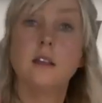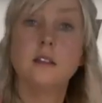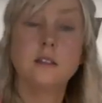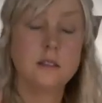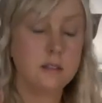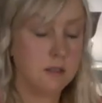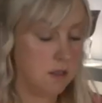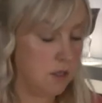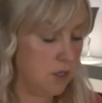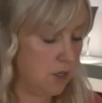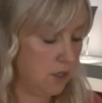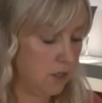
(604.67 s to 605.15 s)

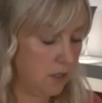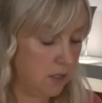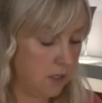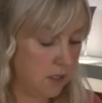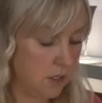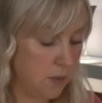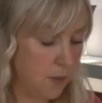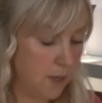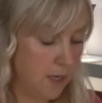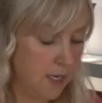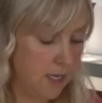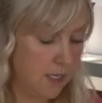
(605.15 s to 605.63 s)
that to one
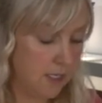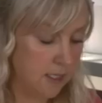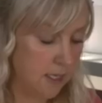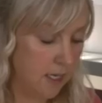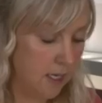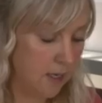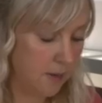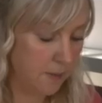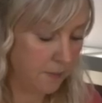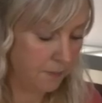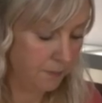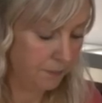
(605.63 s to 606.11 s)
side,
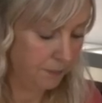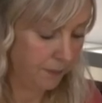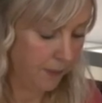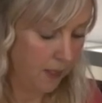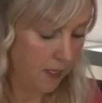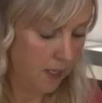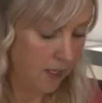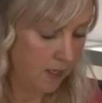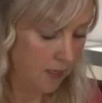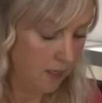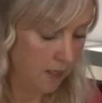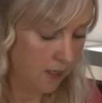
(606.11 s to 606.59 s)

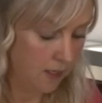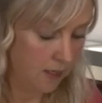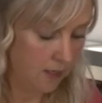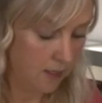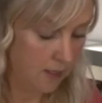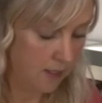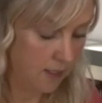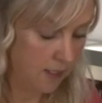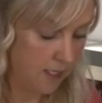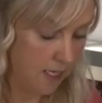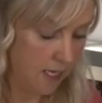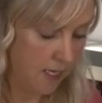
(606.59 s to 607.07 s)

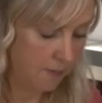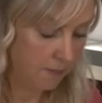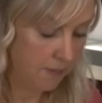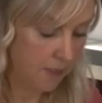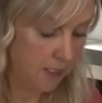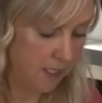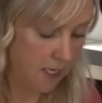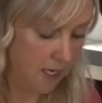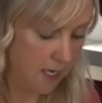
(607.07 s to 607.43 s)
and